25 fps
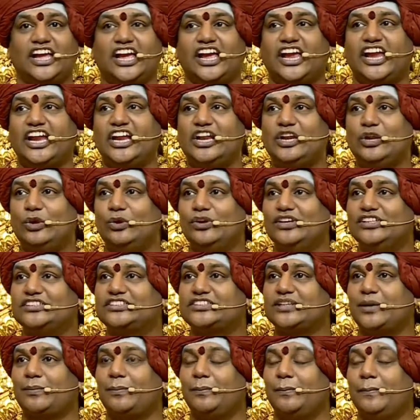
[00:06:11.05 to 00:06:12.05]

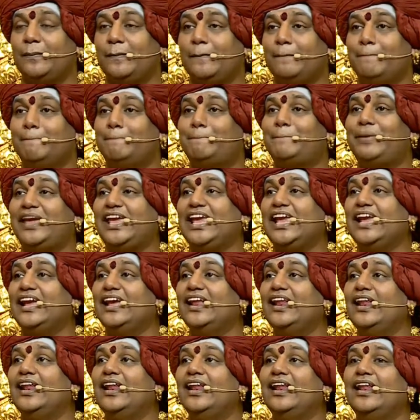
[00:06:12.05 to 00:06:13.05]
Hinduism being
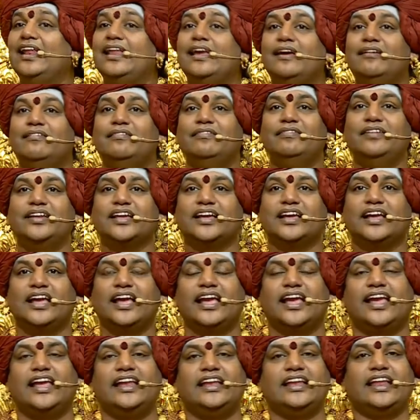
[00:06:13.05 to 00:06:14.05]
lived
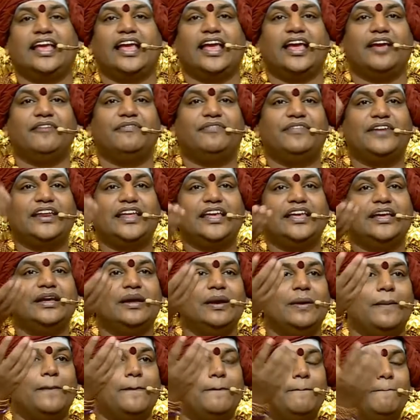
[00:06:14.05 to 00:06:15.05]
in every
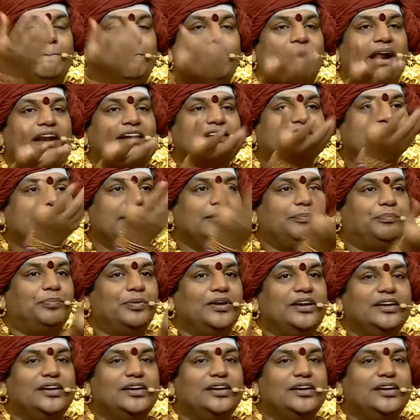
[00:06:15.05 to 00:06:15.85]
multiple,